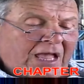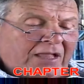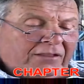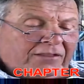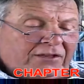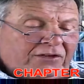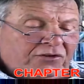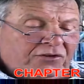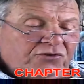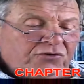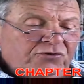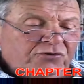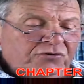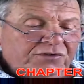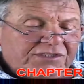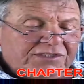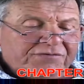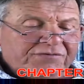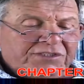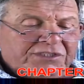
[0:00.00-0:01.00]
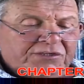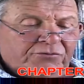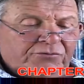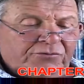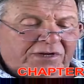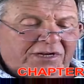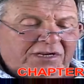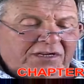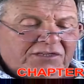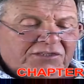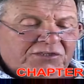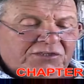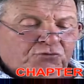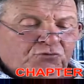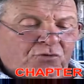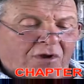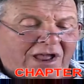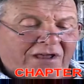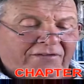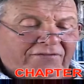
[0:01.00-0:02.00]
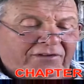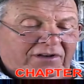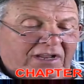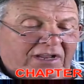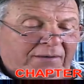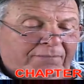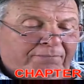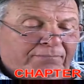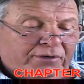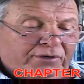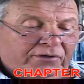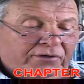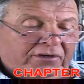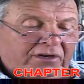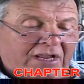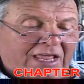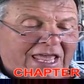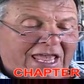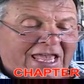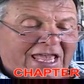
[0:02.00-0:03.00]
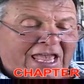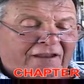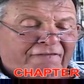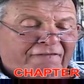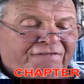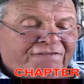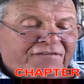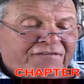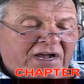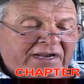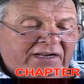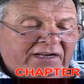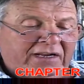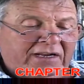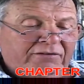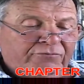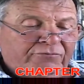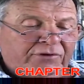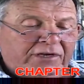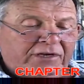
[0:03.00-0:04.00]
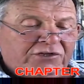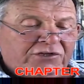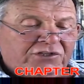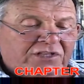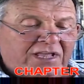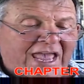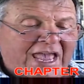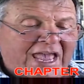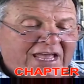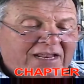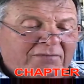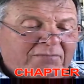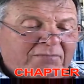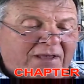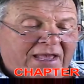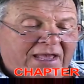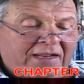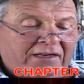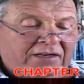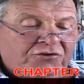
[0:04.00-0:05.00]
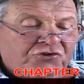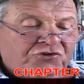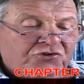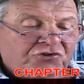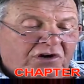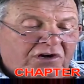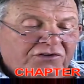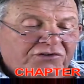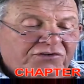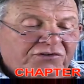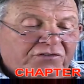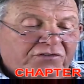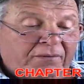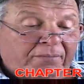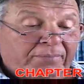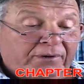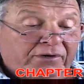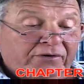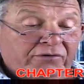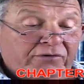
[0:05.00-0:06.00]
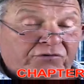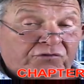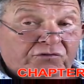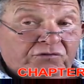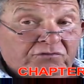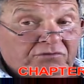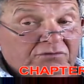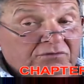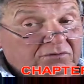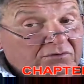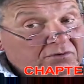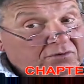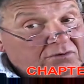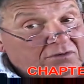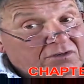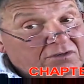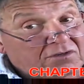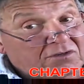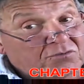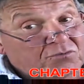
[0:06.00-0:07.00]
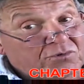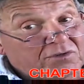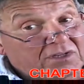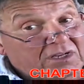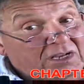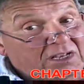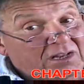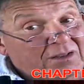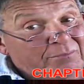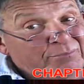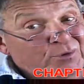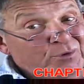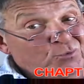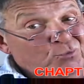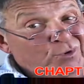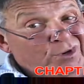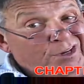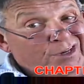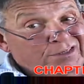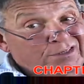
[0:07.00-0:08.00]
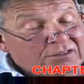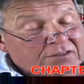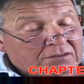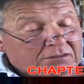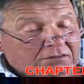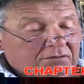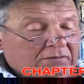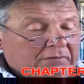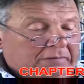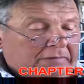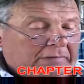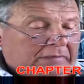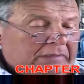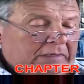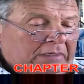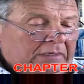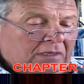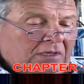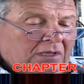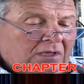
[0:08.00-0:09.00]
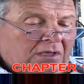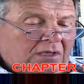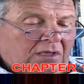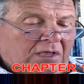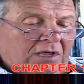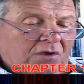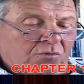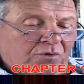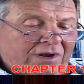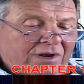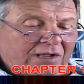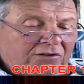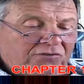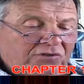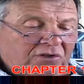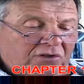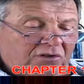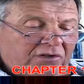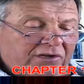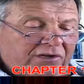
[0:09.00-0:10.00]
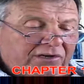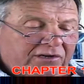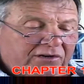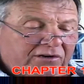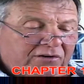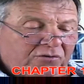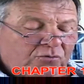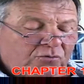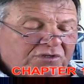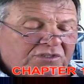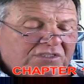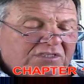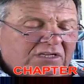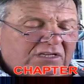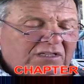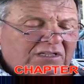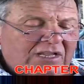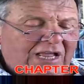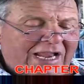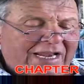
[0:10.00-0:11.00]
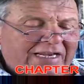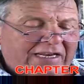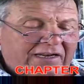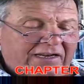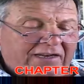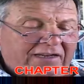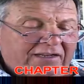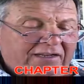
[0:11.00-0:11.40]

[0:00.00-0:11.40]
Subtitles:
The news of Serena's arrival on Bird Lake had finally reached the head man in charge of the birds. He's the one that clipped their wings. He went out to look at her and was delighted.